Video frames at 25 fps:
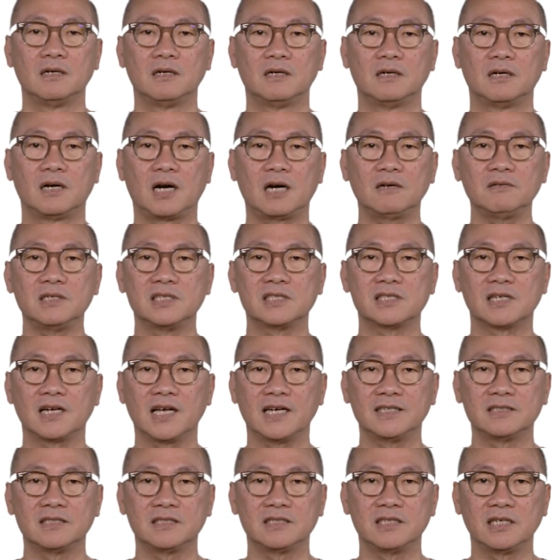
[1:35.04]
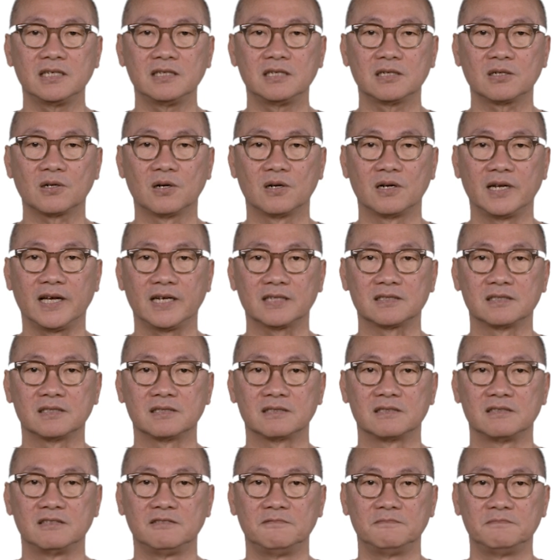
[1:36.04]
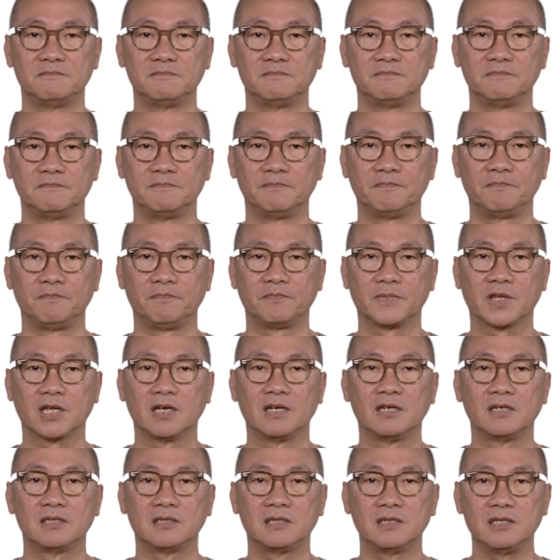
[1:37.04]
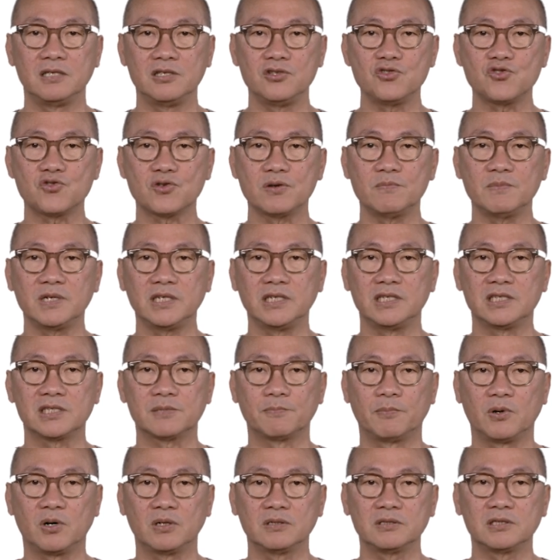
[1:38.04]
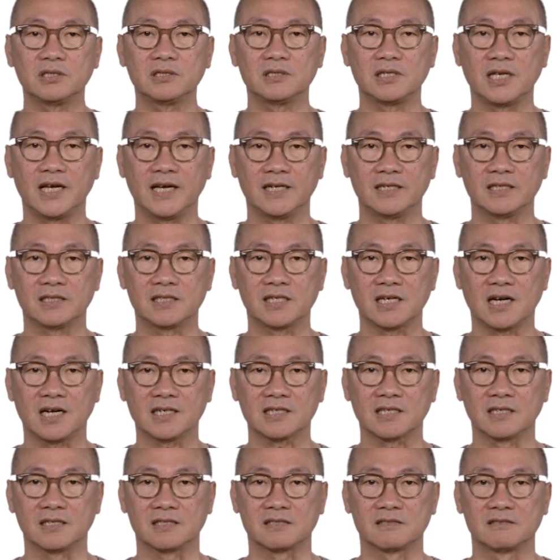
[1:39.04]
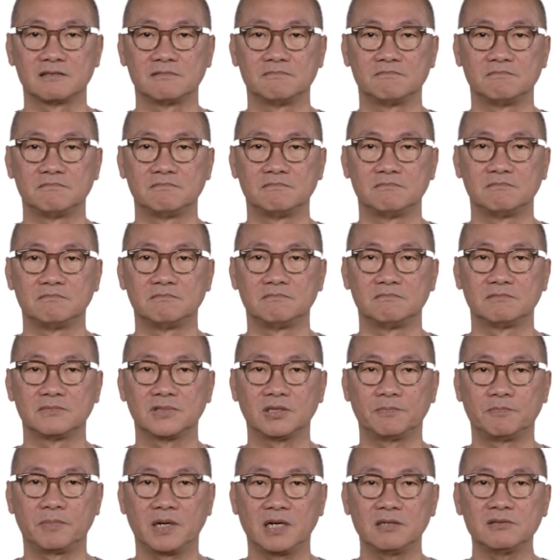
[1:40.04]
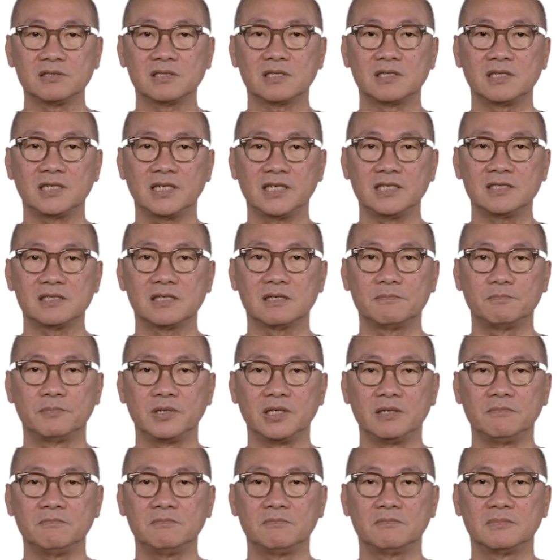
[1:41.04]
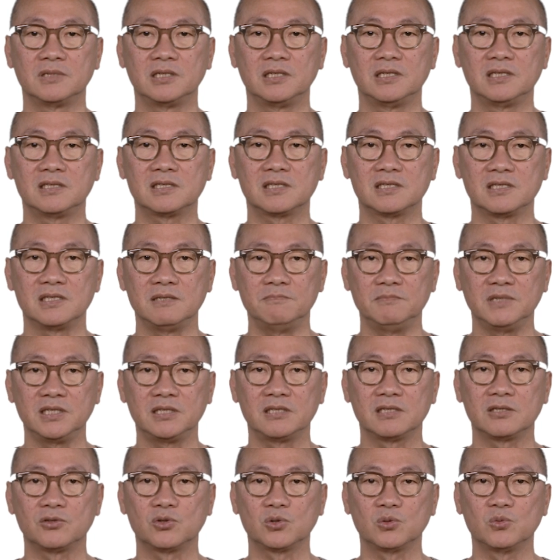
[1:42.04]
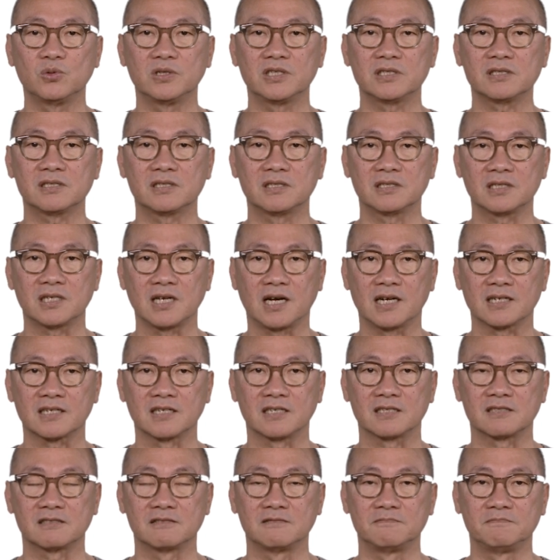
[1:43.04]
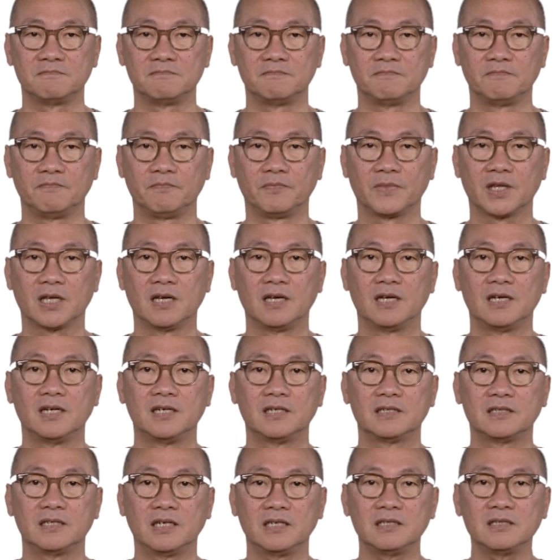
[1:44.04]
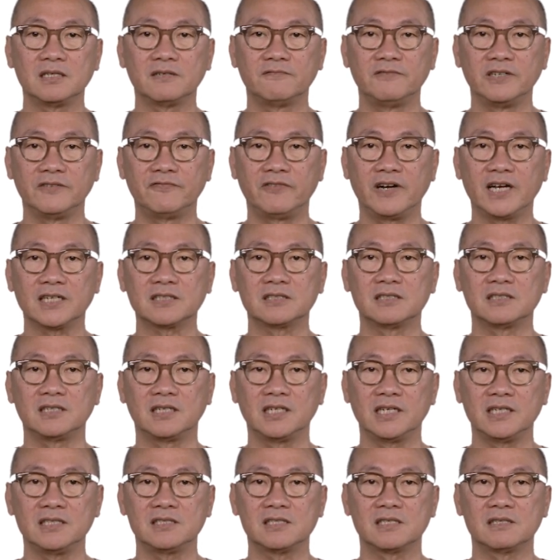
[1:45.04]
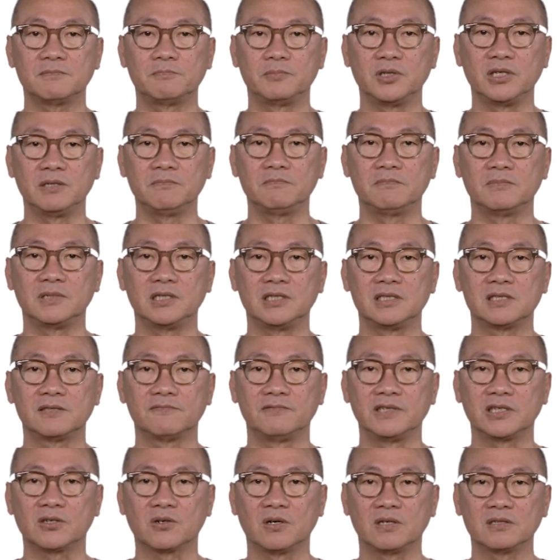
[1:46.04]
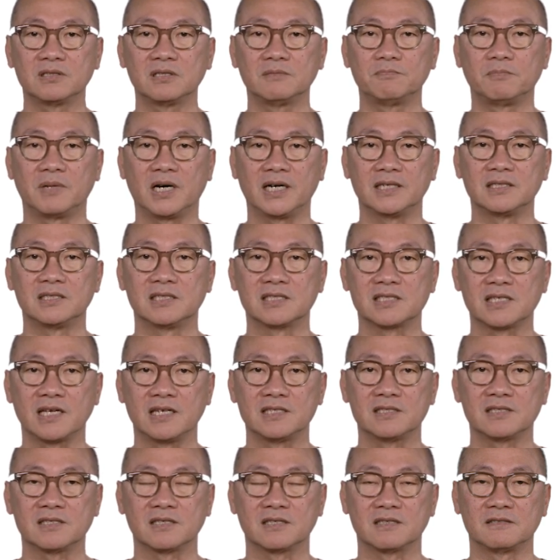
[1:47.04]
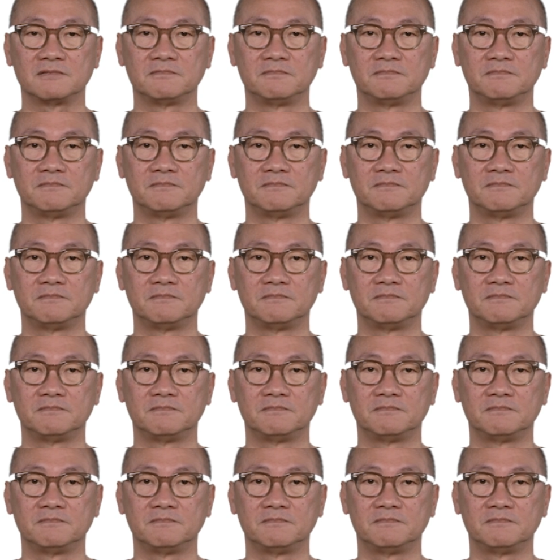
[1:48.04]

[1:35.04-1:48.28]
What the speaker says: How is Lidar data collected? The instrument is pointed at a target. The pulsed laser beam is emitted towards the target. Then the reflected laser beam is recorded by the sensor.